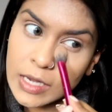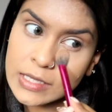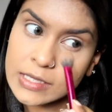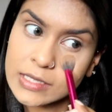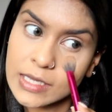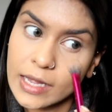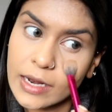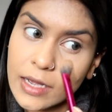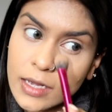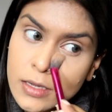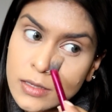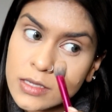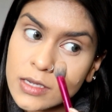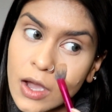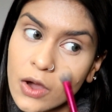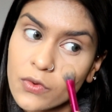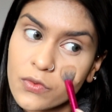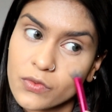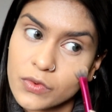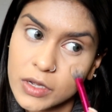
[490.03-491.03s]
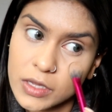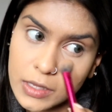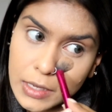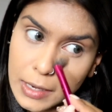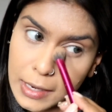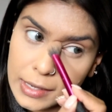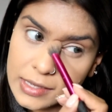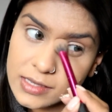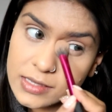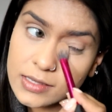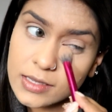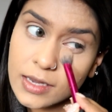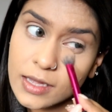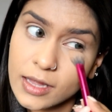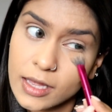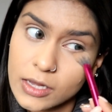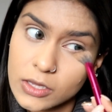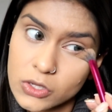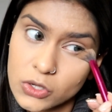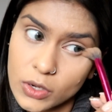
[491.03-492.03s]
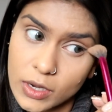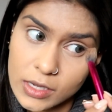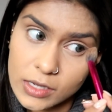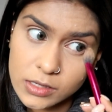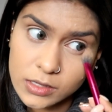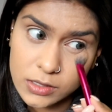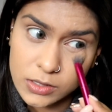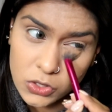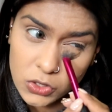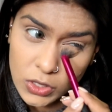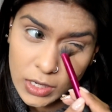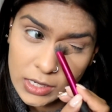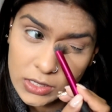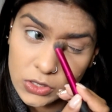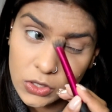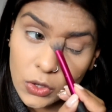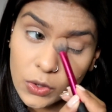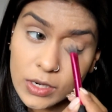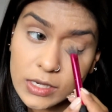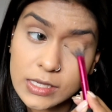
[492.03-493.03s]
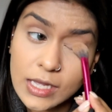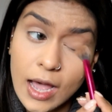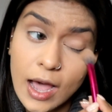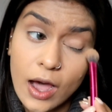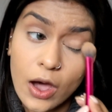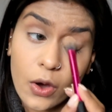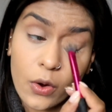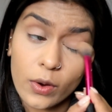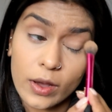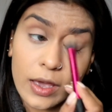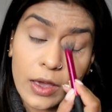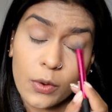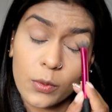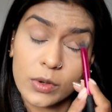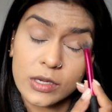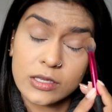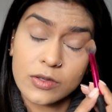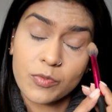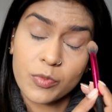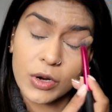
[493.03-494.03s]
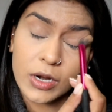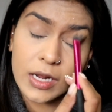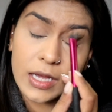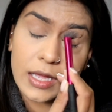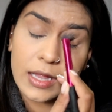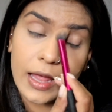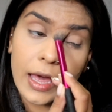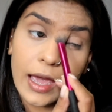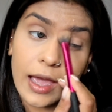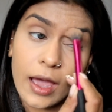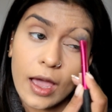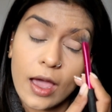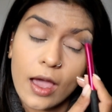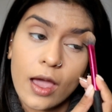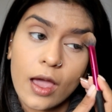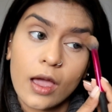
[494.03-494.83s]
It's setting it down really nicely. Like, did you guys notice how it was pretty, like,